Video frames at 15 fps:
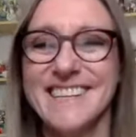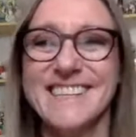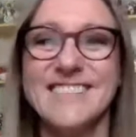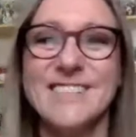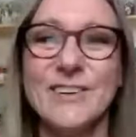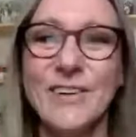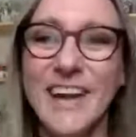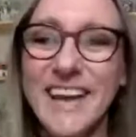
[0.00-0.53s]

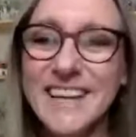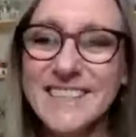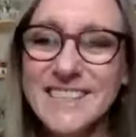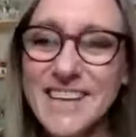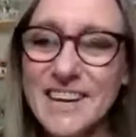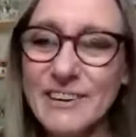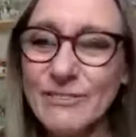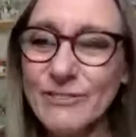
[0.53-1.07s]
So, hey,
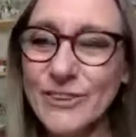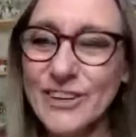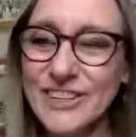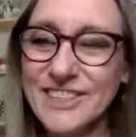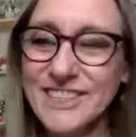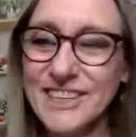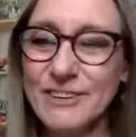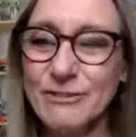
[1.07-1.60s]

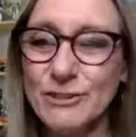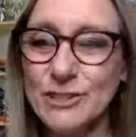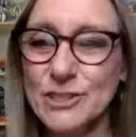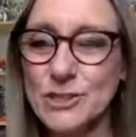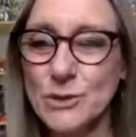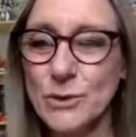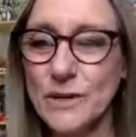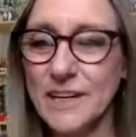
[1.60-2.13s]
Jennifer's
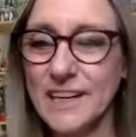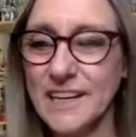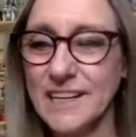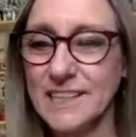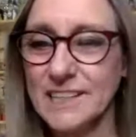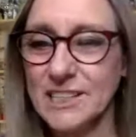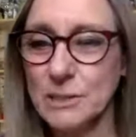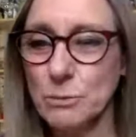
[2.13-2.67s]
joining
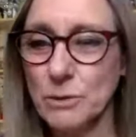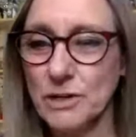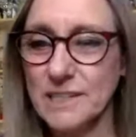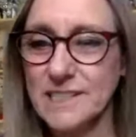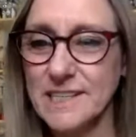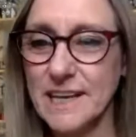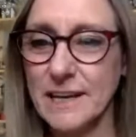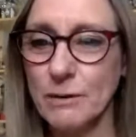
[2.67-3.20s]
us. She
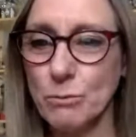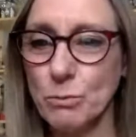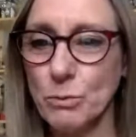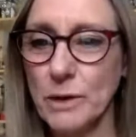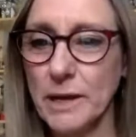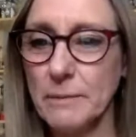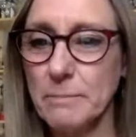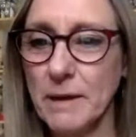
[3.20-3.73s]
works at
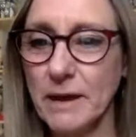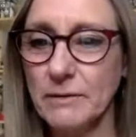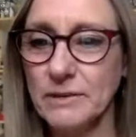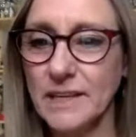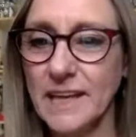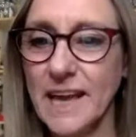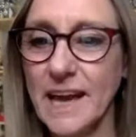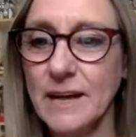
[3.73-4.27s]
Red
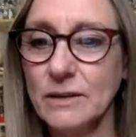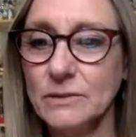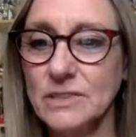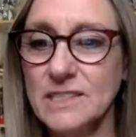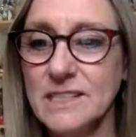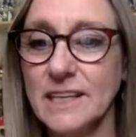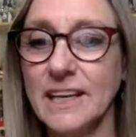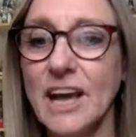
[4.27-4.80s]
Mountain
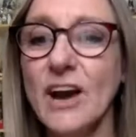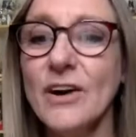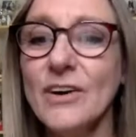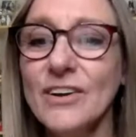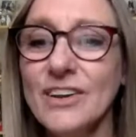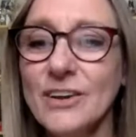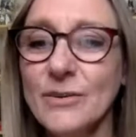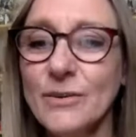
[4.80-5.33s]
Counseling.
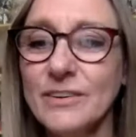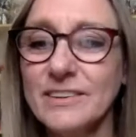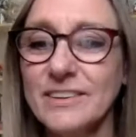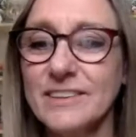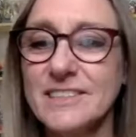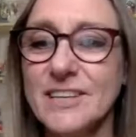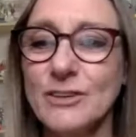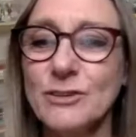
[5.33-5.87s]
Oh,
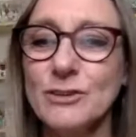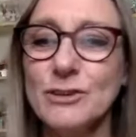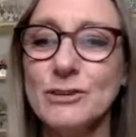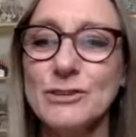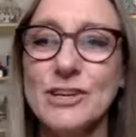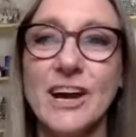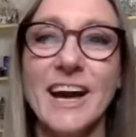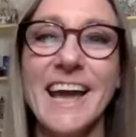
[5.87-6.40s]
Southern
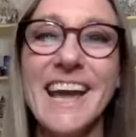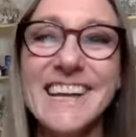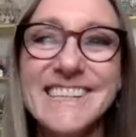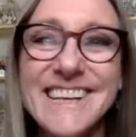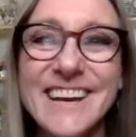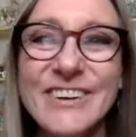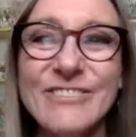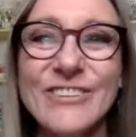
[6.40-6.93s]
Utah. Hey,
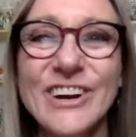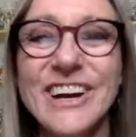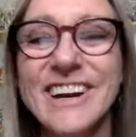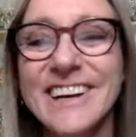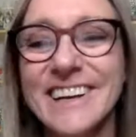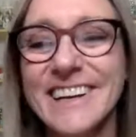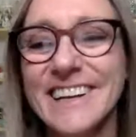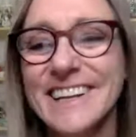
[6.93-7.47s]

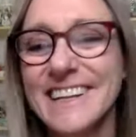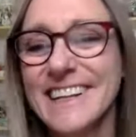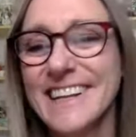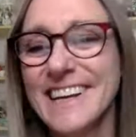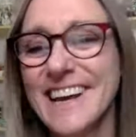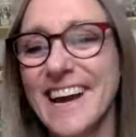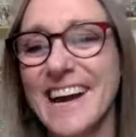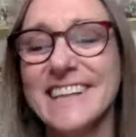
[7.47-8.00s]
Jennifer.
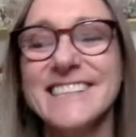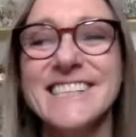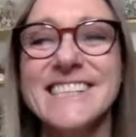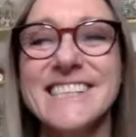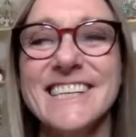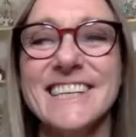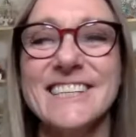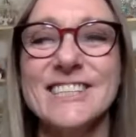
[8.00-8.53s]
I just
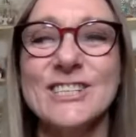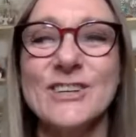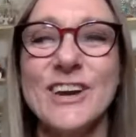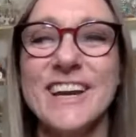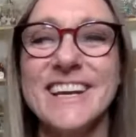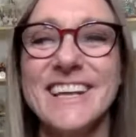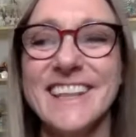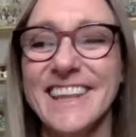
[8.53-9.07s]
did a
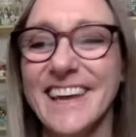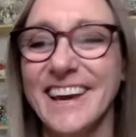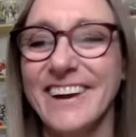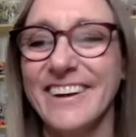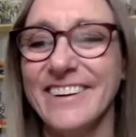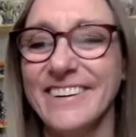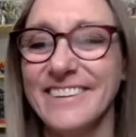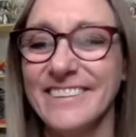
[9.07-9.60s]
training
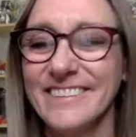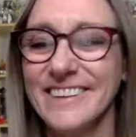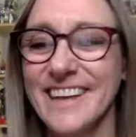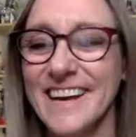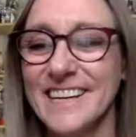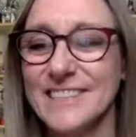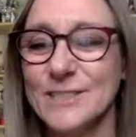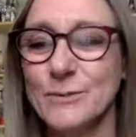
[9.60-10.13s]
there
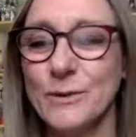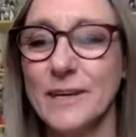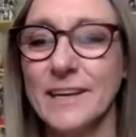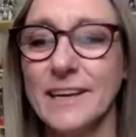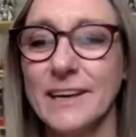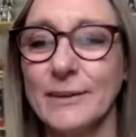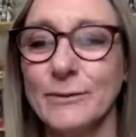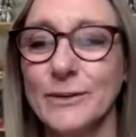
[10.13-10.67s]
last
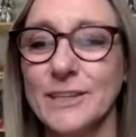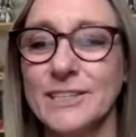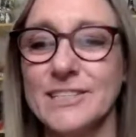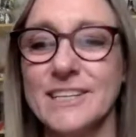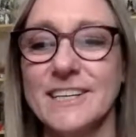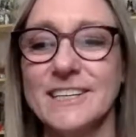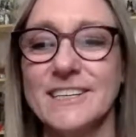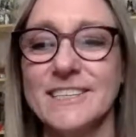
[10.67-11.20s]
weekend, which
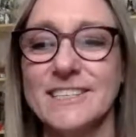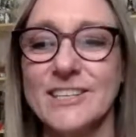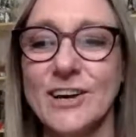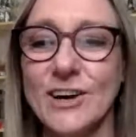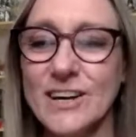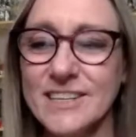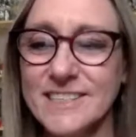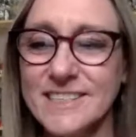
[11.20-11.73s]
is
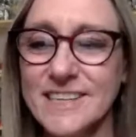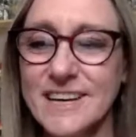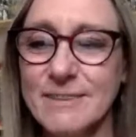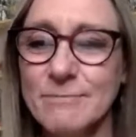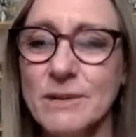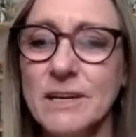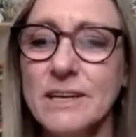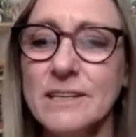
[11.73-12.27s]
awesome.
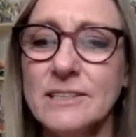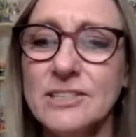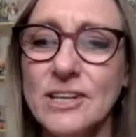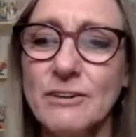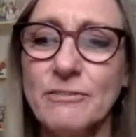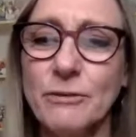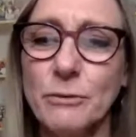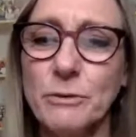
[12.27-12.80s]

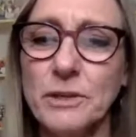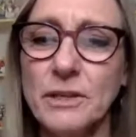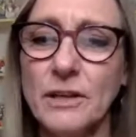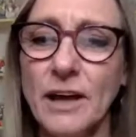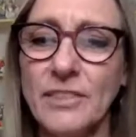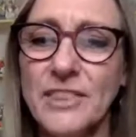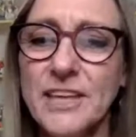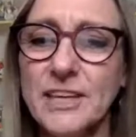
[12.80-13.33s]
Jennifer,
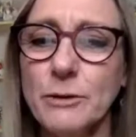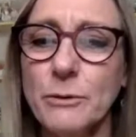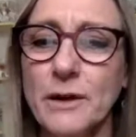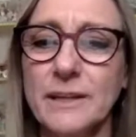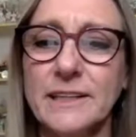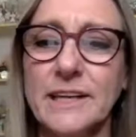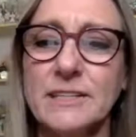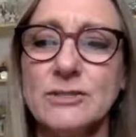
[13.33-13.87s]
I think you were
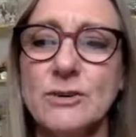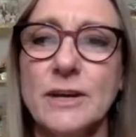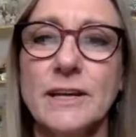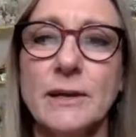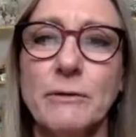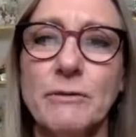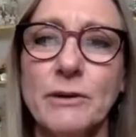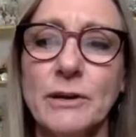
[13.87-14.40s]
at that
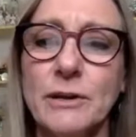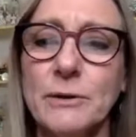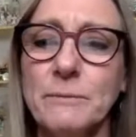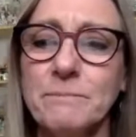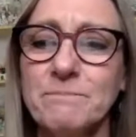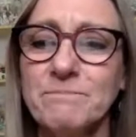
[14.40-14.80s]
training, weren't you?